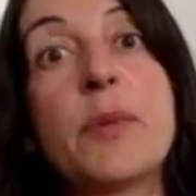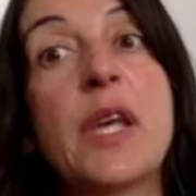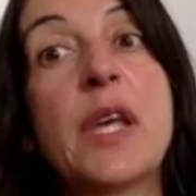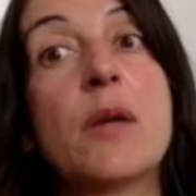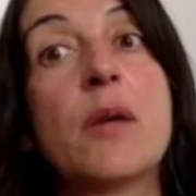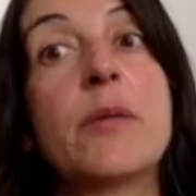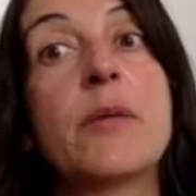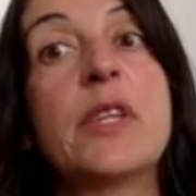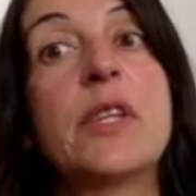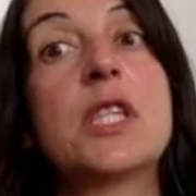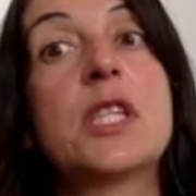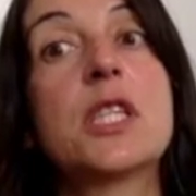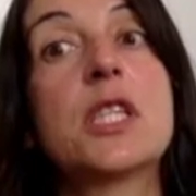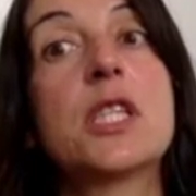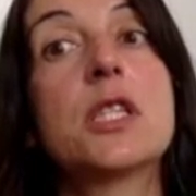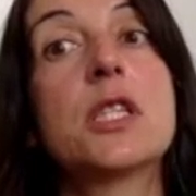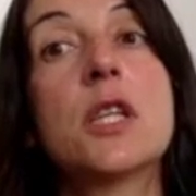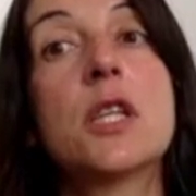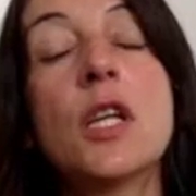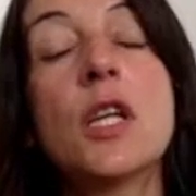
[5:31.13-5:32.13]
becoming
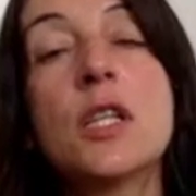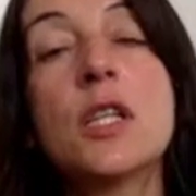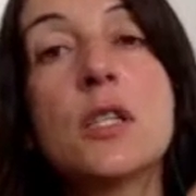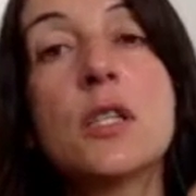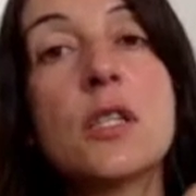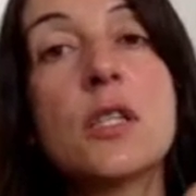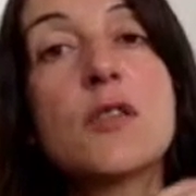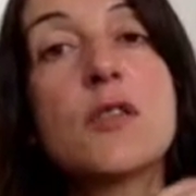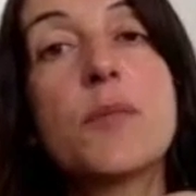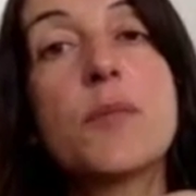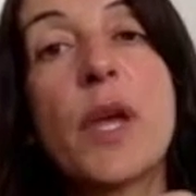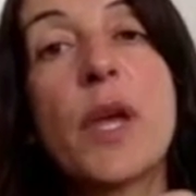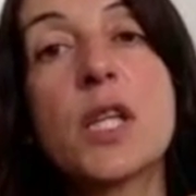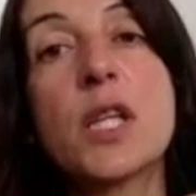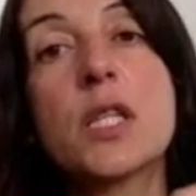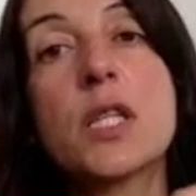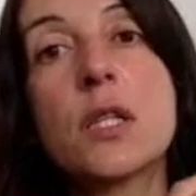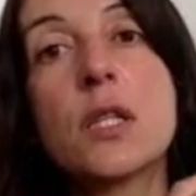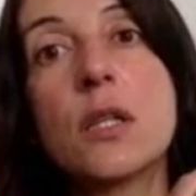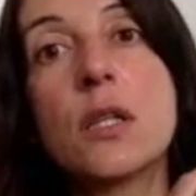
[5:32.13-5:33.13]
such a
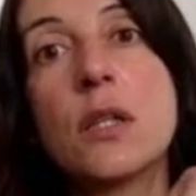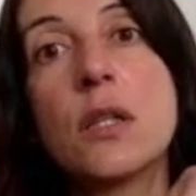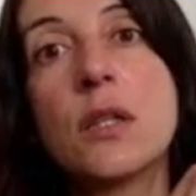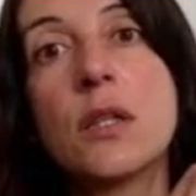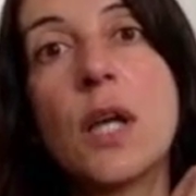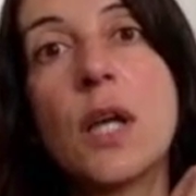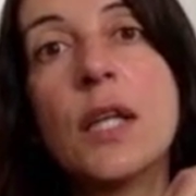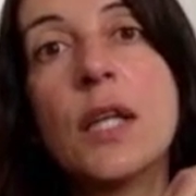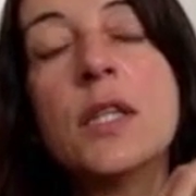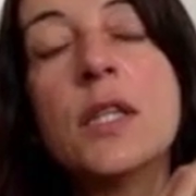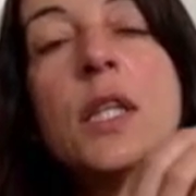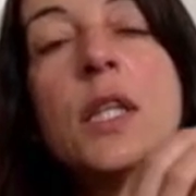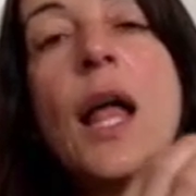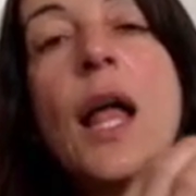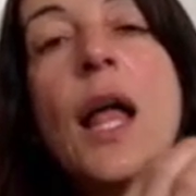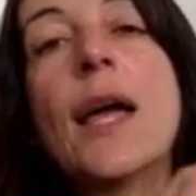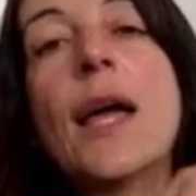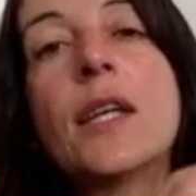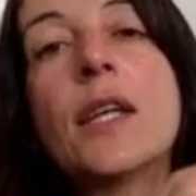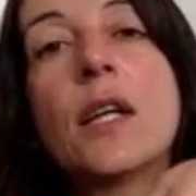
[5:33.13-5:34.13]
special,
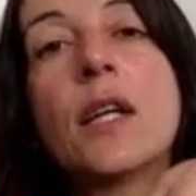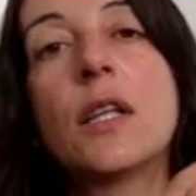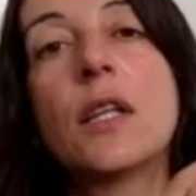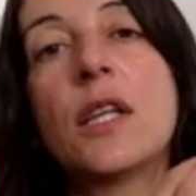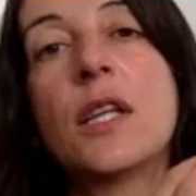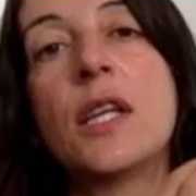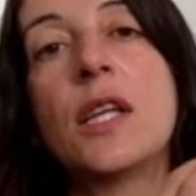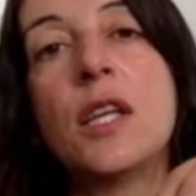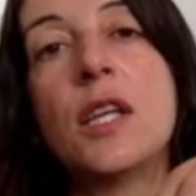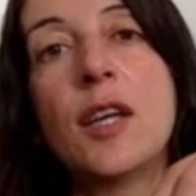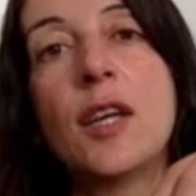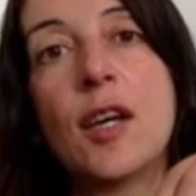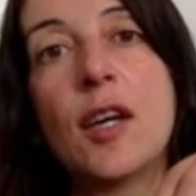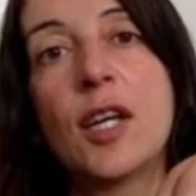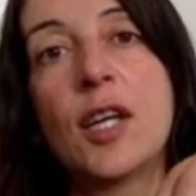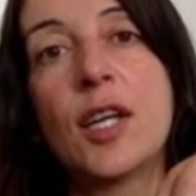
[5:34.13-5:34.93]
unlikely